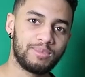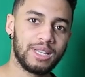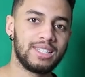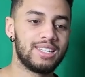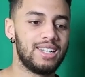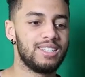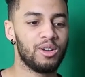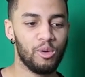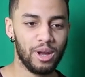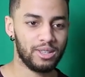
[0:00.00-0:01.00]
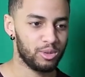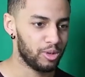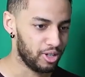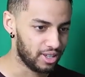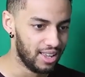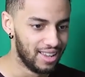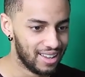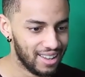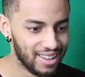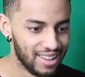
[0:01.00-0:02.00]
this message, let's go back to work.
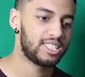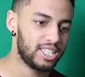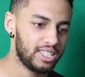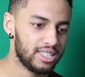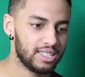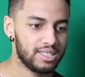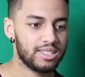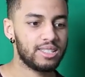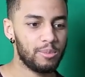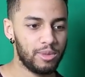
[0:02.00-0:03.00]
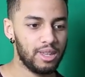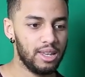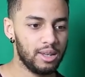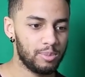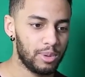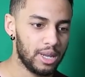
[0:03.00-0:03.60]
Czy something